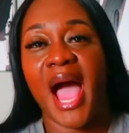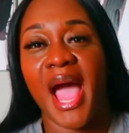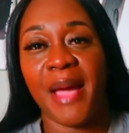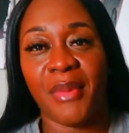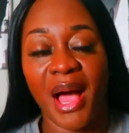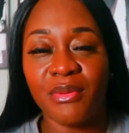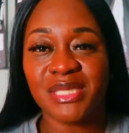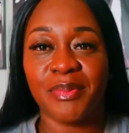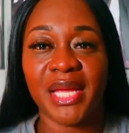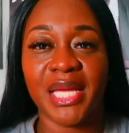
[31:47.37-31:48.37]
I, I
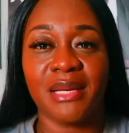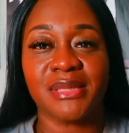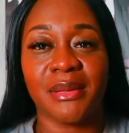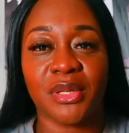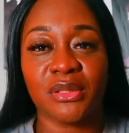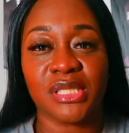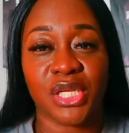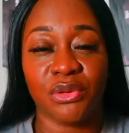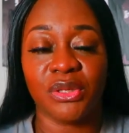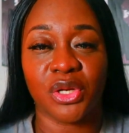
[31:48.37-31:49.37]
was picking up some of those
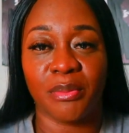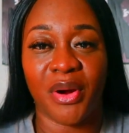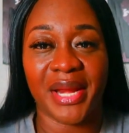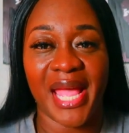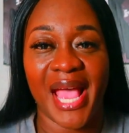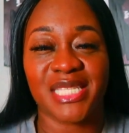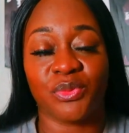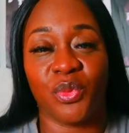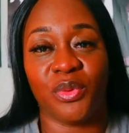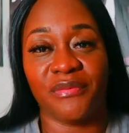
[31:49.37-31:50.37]
cute little party
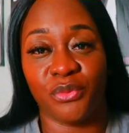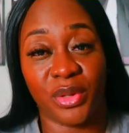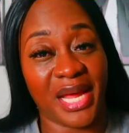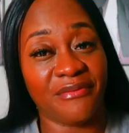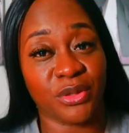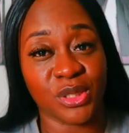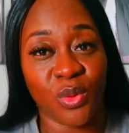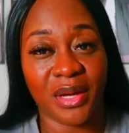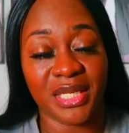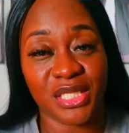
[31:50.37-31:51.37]
hats when, we, when I
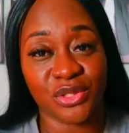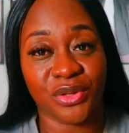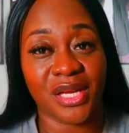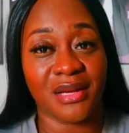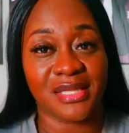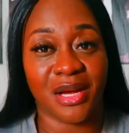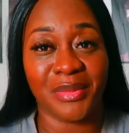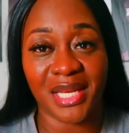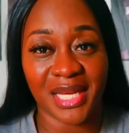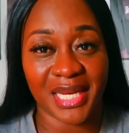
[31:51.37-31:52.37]
first walked in the store. Y'all saw
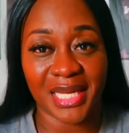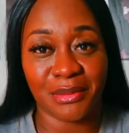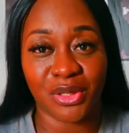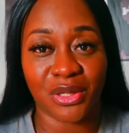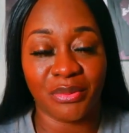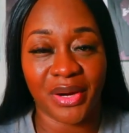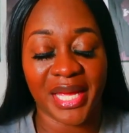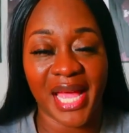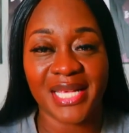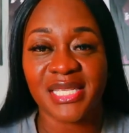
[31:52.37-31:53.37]
me looking at them little
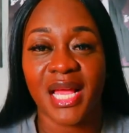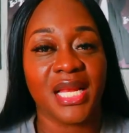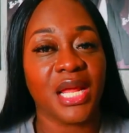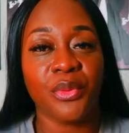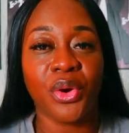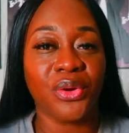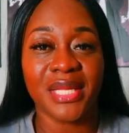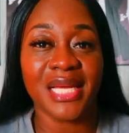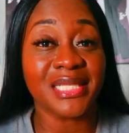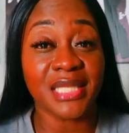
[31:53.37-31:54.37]
party hats. They were
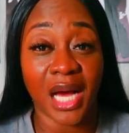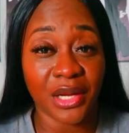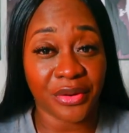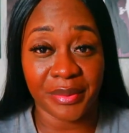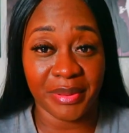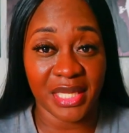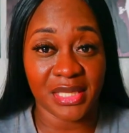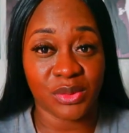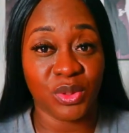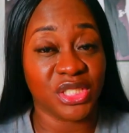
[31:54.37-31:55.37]
only a dollar a
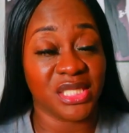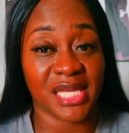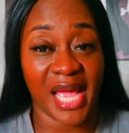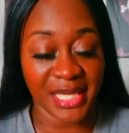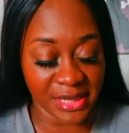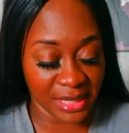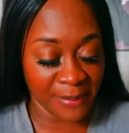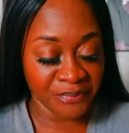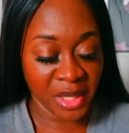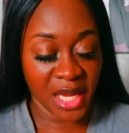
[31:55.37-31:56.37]
piece, which is
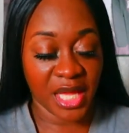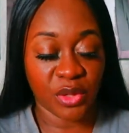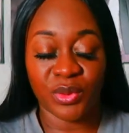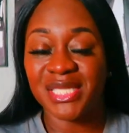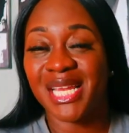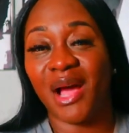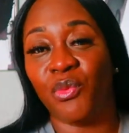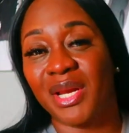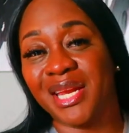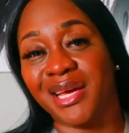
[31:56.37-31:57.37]
excellent. And the reason
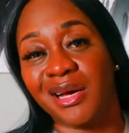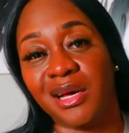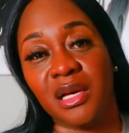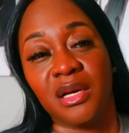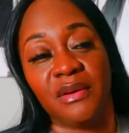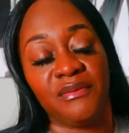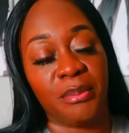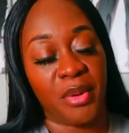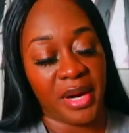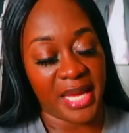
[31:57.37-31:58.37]
I went enough
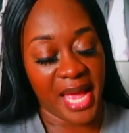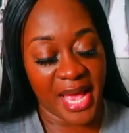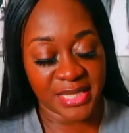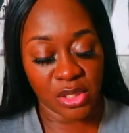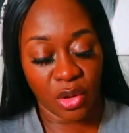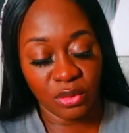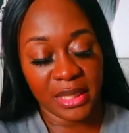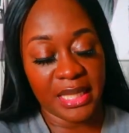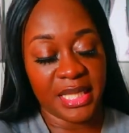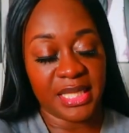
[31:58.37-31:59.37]
for party hats only
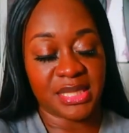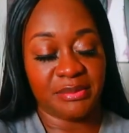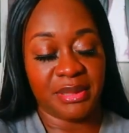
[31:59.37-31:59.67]
is